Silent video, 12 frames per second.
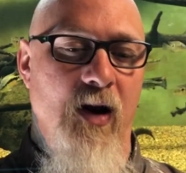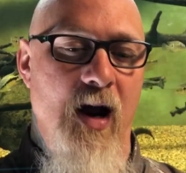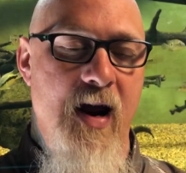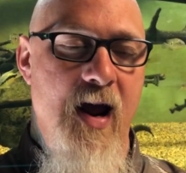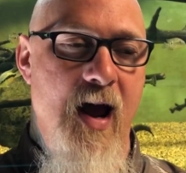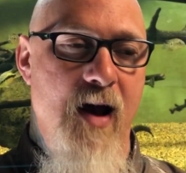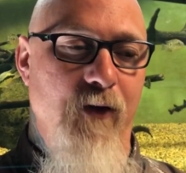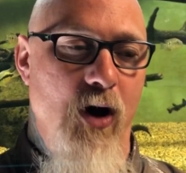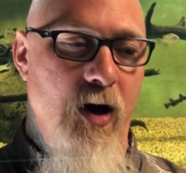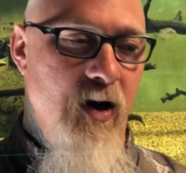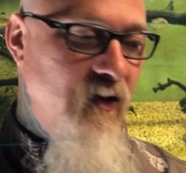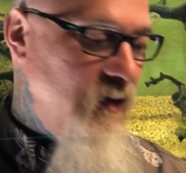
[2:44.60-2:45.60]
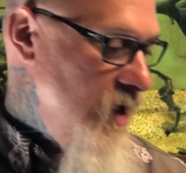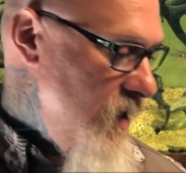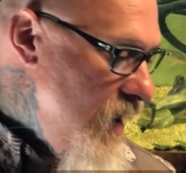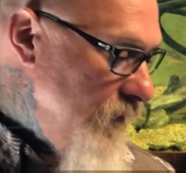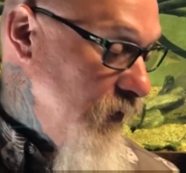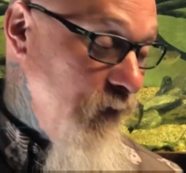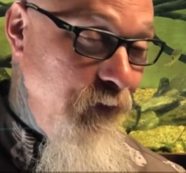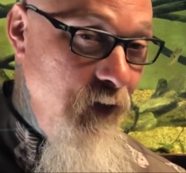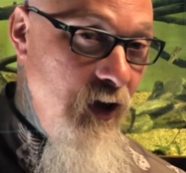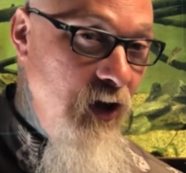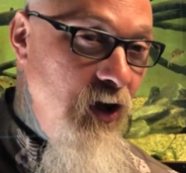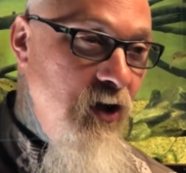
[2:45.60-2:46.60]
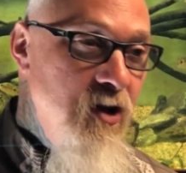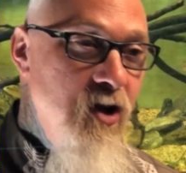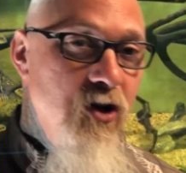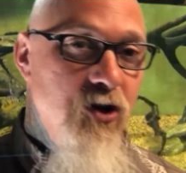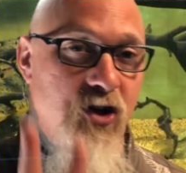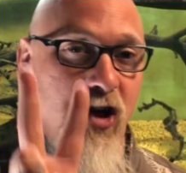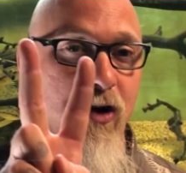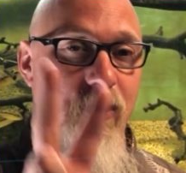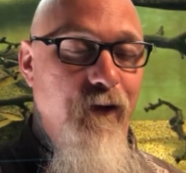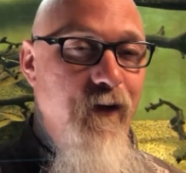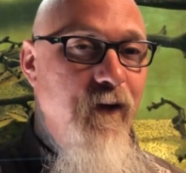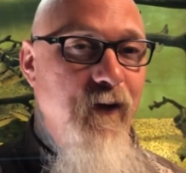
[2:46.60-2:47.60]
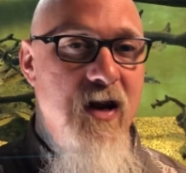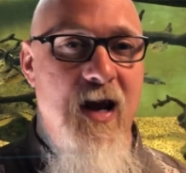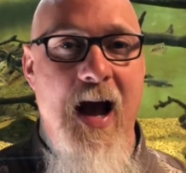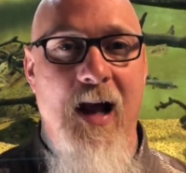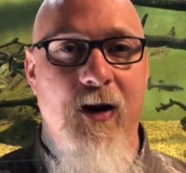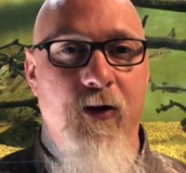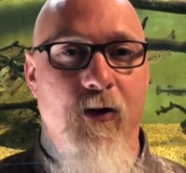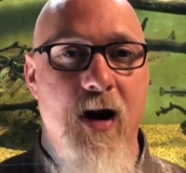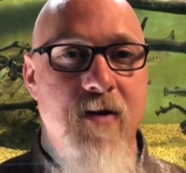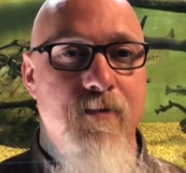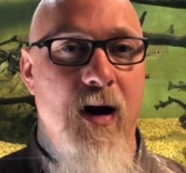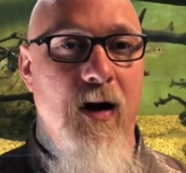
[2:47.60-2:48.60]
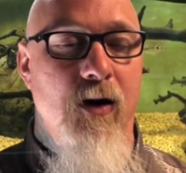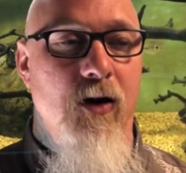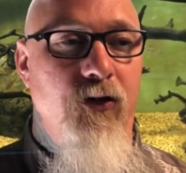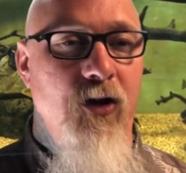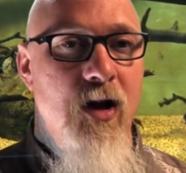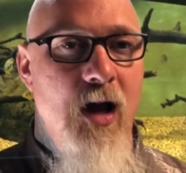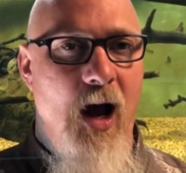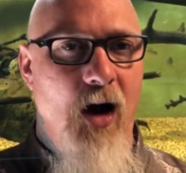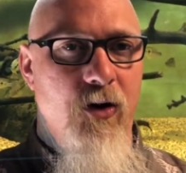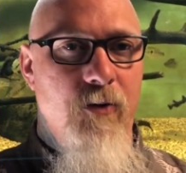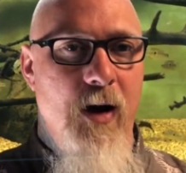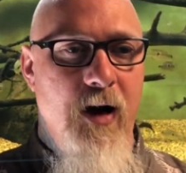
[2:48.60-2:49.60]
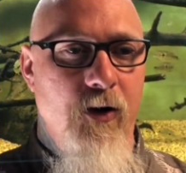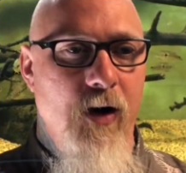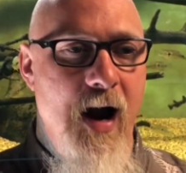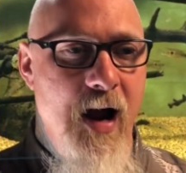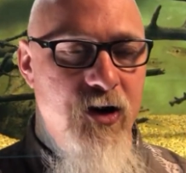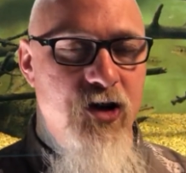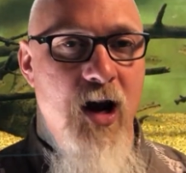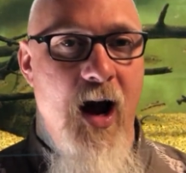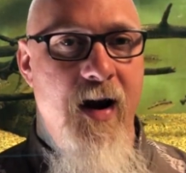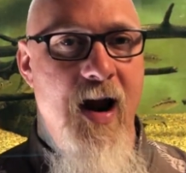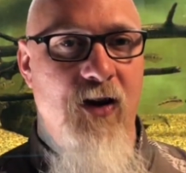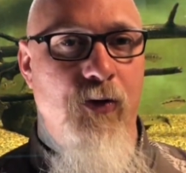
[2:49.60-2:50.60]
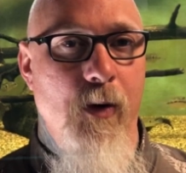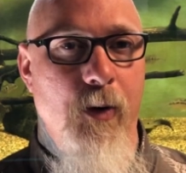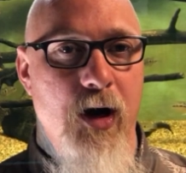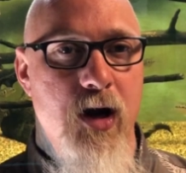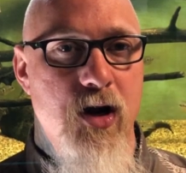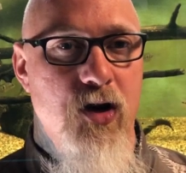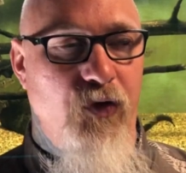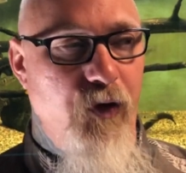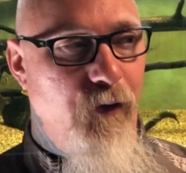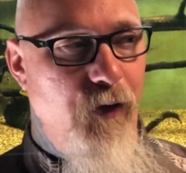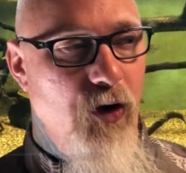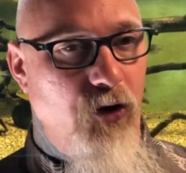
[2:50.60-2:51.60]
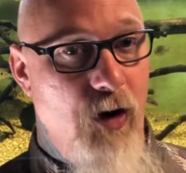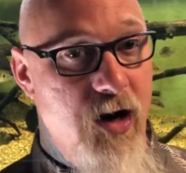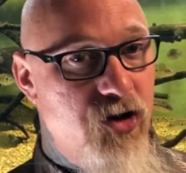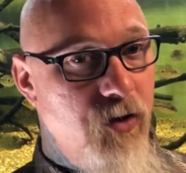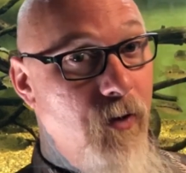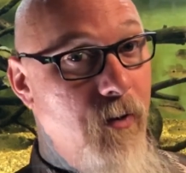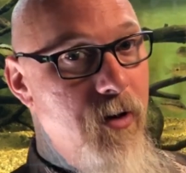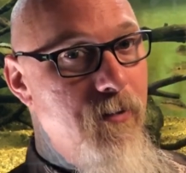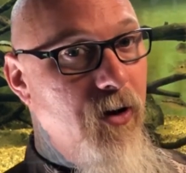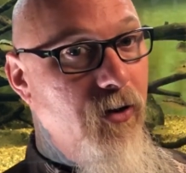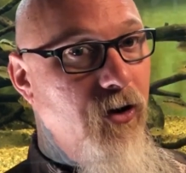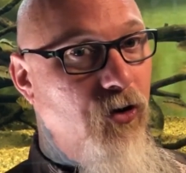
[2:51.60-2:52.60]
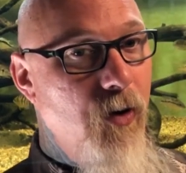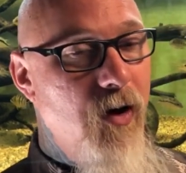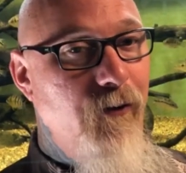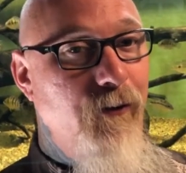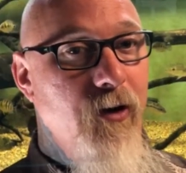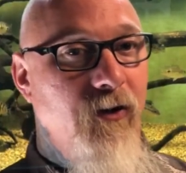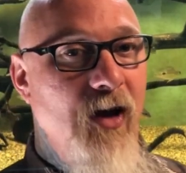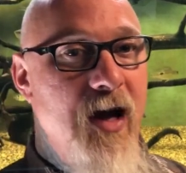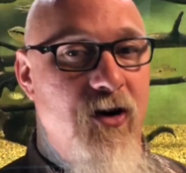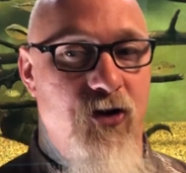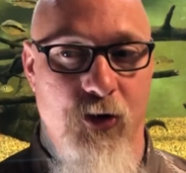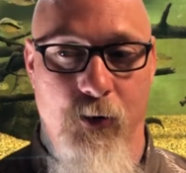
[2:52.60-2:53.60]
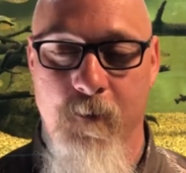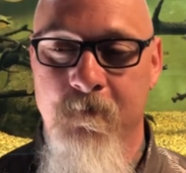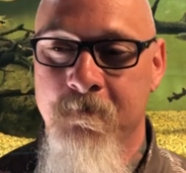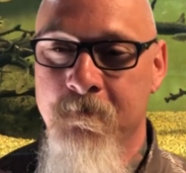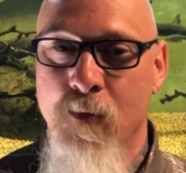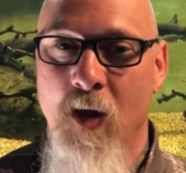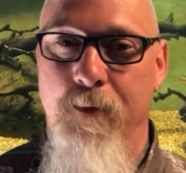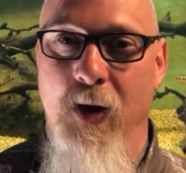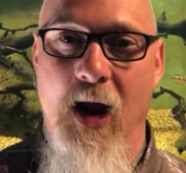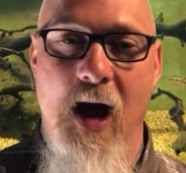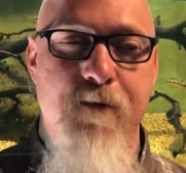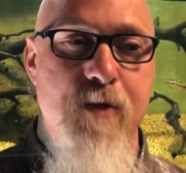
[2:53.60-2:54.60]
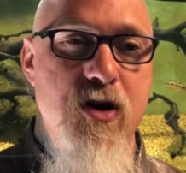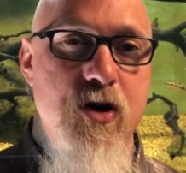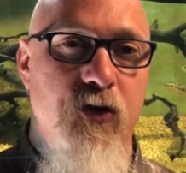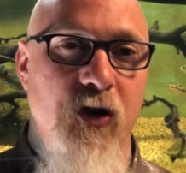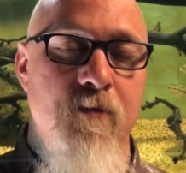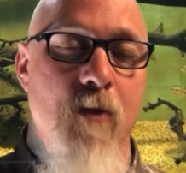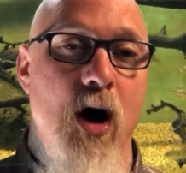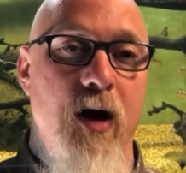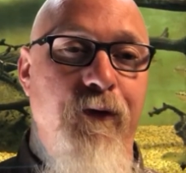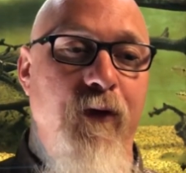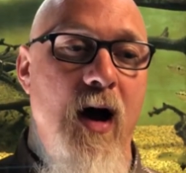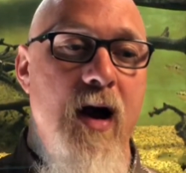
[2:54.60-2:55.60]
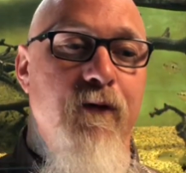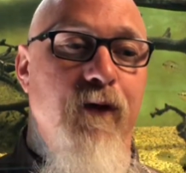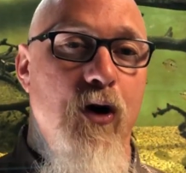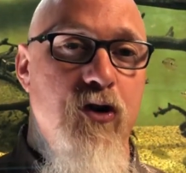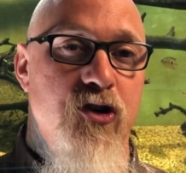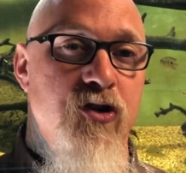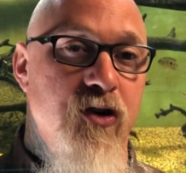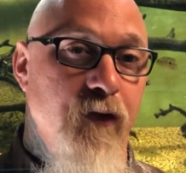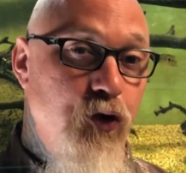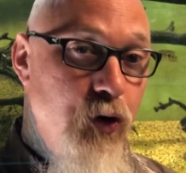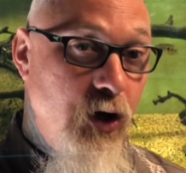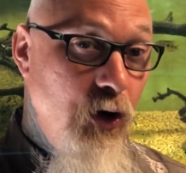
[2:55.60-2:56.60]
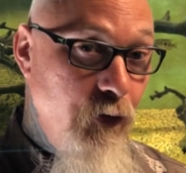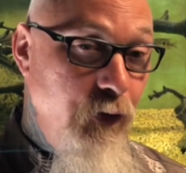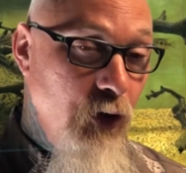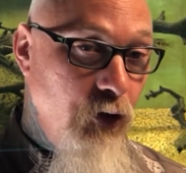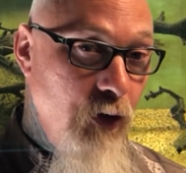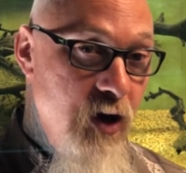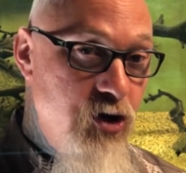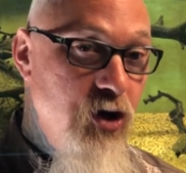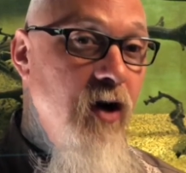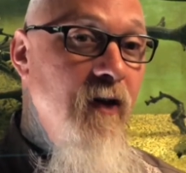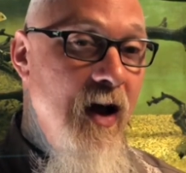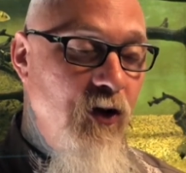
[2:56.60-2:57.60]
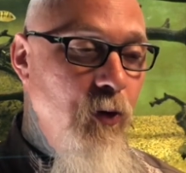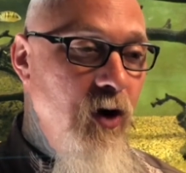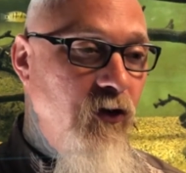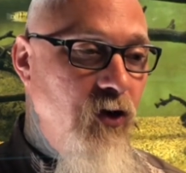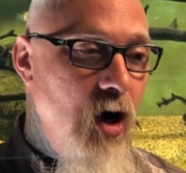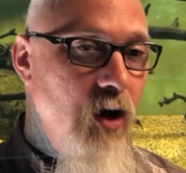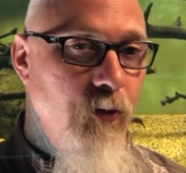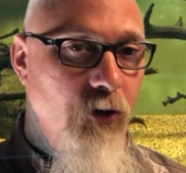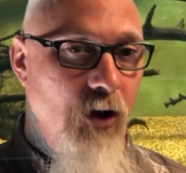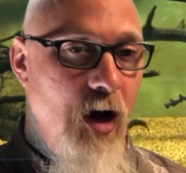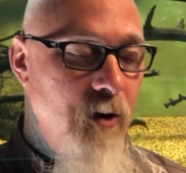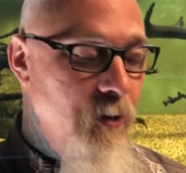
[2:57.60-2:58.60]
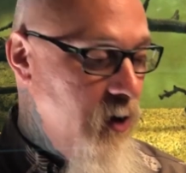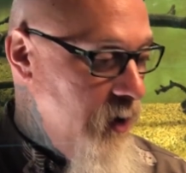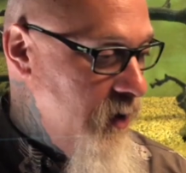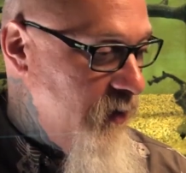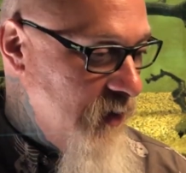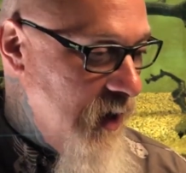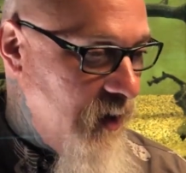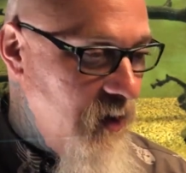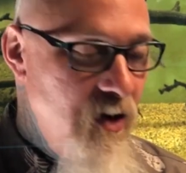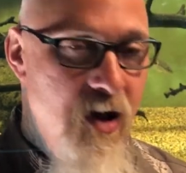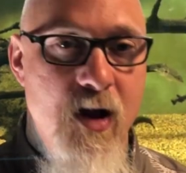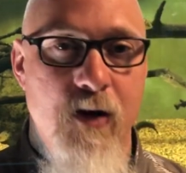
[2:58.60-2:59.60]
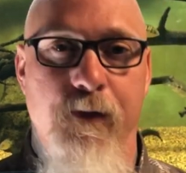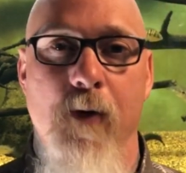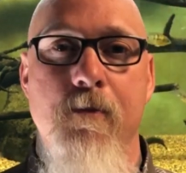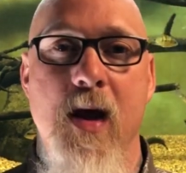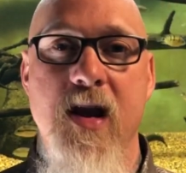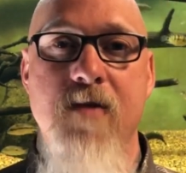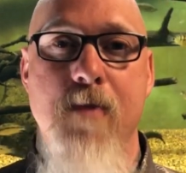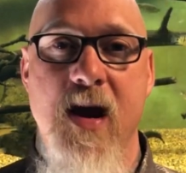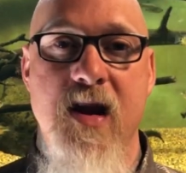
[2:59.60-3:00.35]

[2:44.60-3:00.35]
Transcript: and I have honestly enough to fill 2 50-gallon rain barrels out in my garage, and that's what we're going to use for filtration when we build the 12-foot tank soon. But I've been using modified versions of trickle filtration, and that's what it's called, and we'll talk about it in a second, for many